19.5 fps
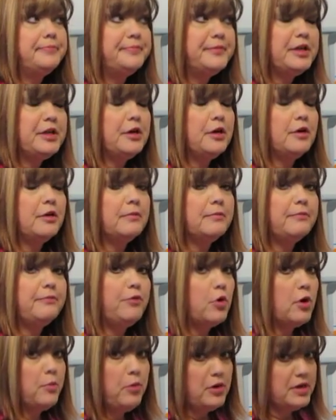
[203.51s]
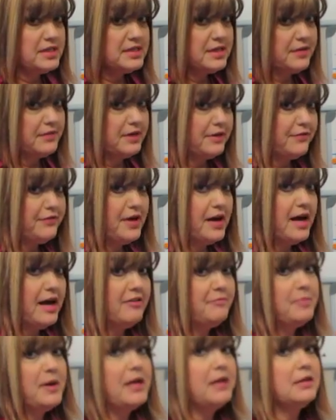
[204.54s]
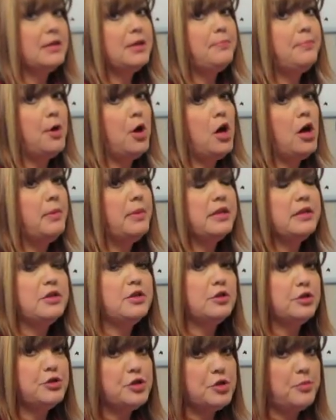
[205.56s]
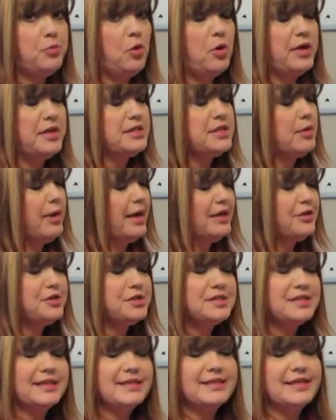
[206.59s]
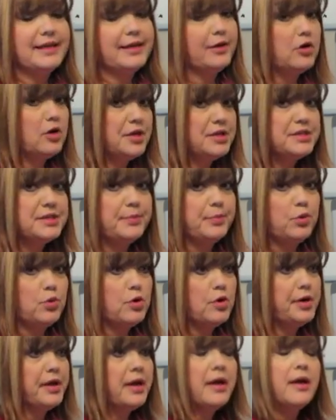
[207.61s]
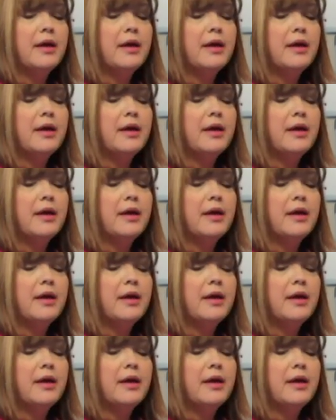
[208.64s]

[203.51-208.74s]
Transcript: 4.75, buy a lip balm, and then you lose your points. So I just say 10 across the board.